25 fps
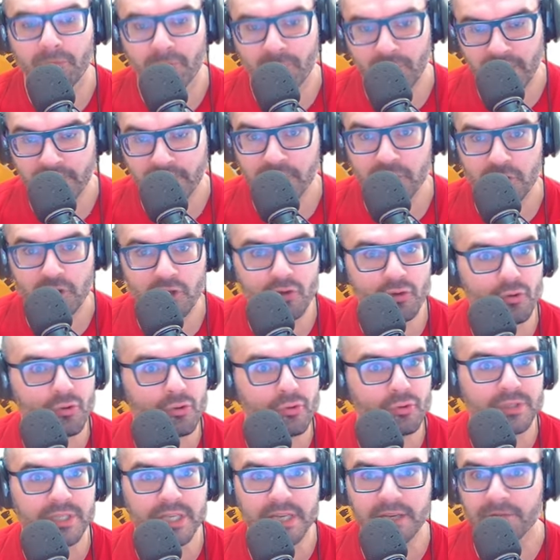if
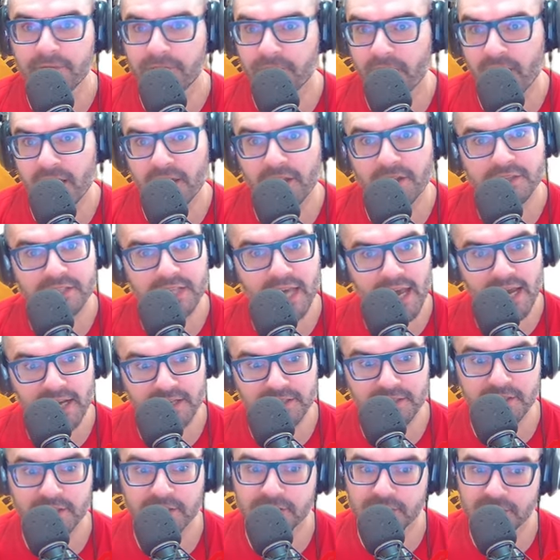you did file
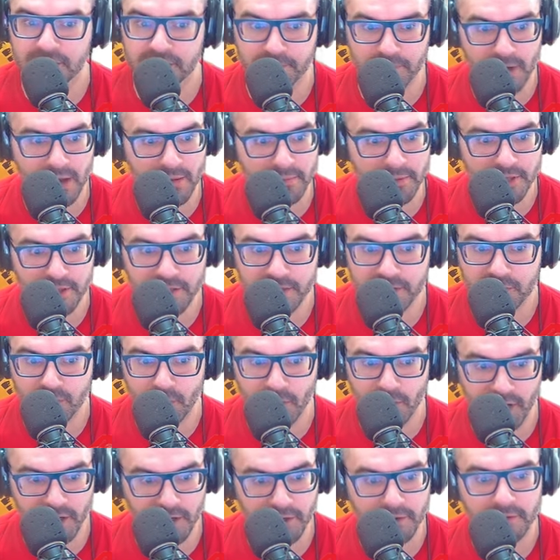taxes, it's probably this
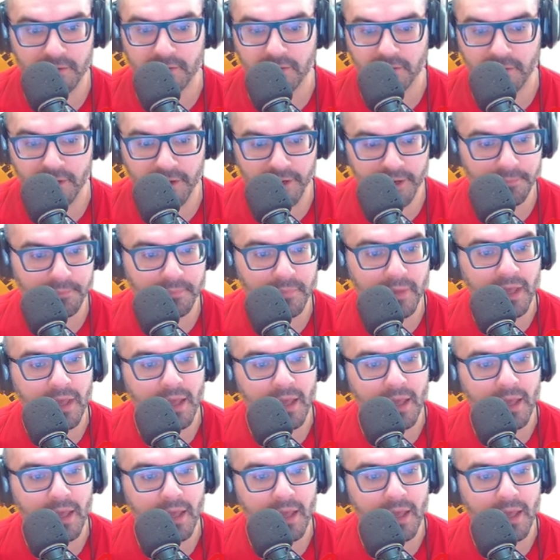way, right?